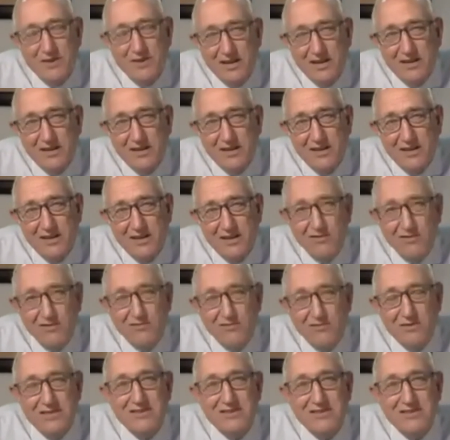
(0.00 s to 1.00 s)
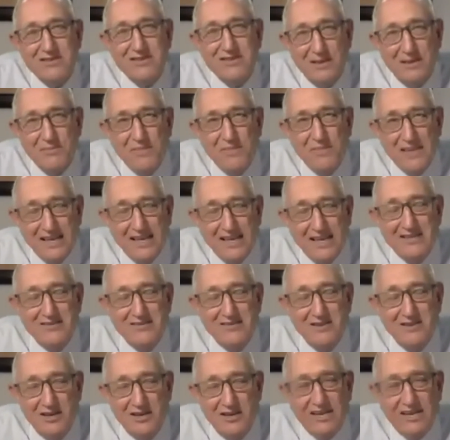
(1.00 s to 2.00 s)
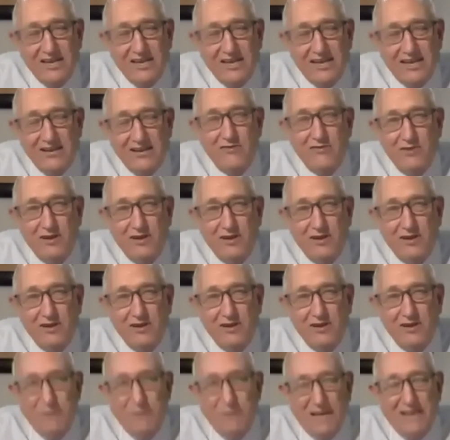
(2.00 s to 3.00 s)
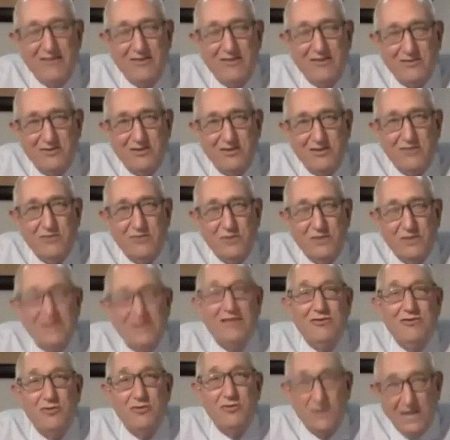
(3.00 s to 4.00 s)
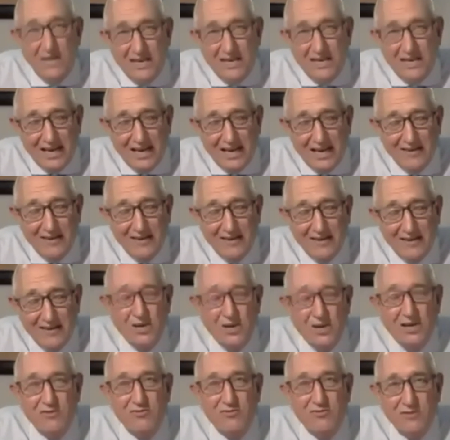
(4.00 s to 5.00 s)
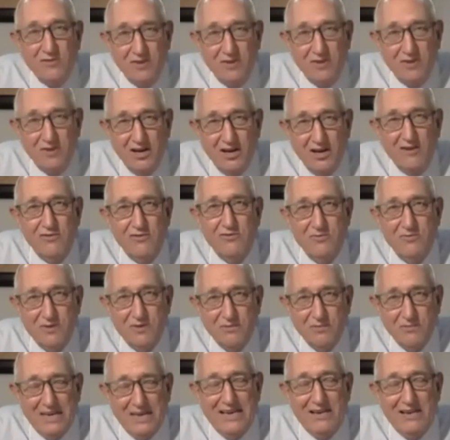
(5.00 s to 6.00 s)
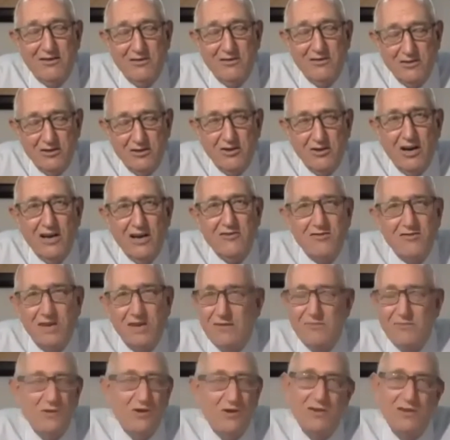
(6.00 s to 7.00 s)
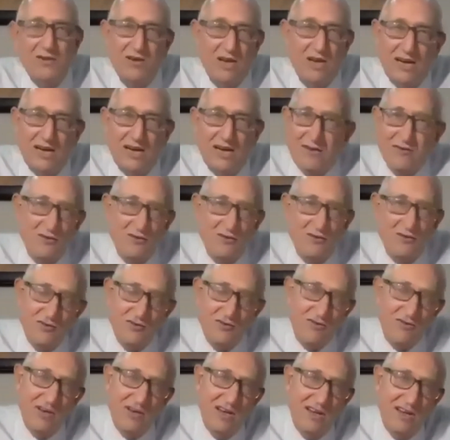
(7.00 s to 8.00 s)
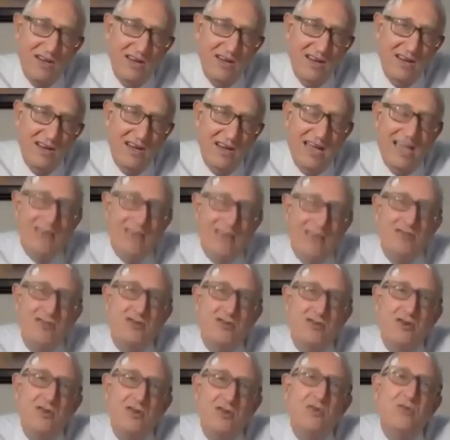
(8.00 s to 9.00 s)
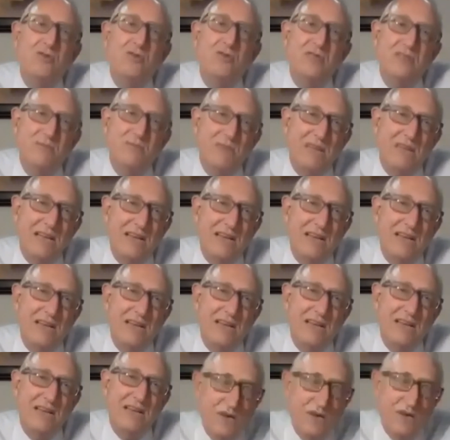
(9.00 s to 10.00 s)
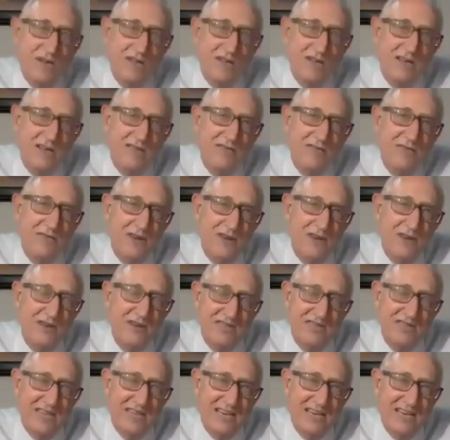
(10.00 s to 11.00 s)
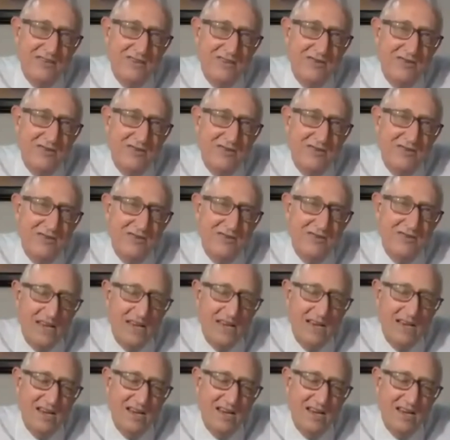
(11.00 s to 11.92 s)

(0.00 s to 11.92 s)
going to go with something that's going to get rid of this pathogen within 3 days. So I'm going to go to a medical doctor. I'm not going to exclude the medical world as far as that is concerned.